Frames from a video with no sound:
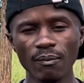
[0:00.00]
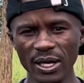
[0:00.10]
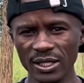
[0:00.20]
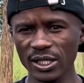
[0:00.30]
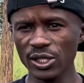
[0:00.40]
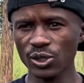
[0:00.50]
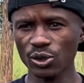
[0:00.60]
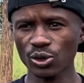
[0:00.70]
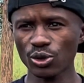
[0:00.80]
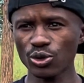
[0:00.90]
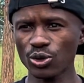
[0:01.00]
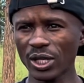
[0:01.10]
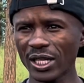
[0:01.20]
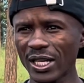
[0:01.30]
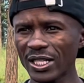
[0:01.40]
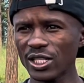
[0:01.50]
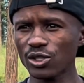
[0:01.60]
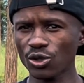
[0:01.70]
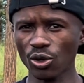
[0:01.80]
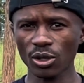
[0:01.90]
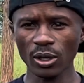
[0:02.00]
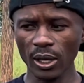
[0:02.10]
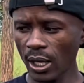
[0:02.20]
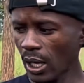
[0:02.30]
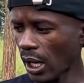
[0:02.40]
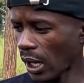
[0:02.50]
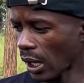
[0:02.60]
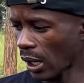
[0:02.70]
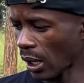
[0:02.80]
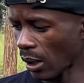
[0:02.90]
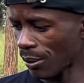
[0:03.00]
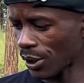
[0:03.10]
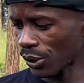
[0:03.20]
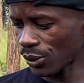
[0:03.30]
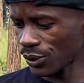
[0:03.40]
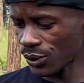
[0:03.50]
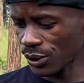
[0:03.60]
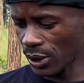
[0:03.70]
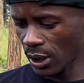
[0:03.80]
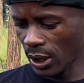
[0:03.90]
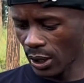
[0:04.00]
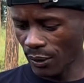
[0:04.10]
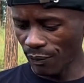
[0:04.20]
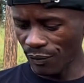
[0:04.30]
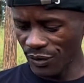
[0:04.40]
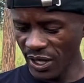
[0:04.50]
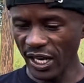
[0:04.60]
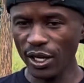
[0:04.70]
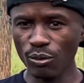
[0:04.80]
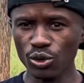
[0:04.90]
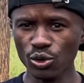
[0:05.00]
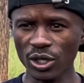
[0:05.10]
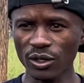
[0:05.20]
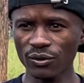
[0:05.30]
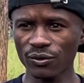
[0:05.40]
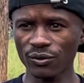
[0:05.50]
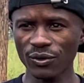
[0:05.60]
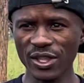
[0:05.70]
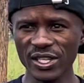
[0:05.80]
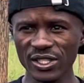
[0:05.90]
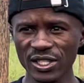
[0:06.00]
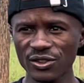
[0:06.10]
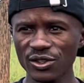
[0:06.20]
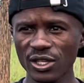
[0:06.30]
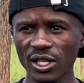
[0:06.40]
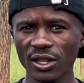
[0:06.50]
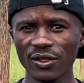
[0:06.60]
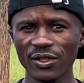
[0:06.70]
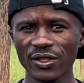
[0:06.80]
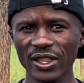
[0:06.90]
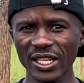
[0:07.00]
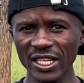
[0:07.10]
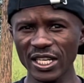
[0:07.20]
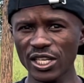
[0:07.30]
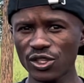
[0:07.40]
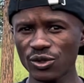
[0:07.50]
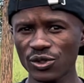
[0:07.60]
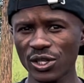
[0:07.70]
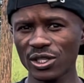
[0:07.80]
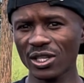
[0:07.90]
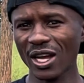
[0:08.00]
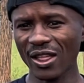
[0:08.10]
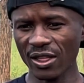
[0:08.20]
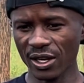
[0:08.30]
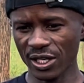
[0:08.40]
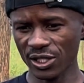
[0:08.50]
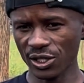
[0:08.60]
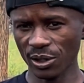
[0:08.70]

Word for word: that result or usually get it wrong uh, because they are unable to give the seedling the needed nutrient at the right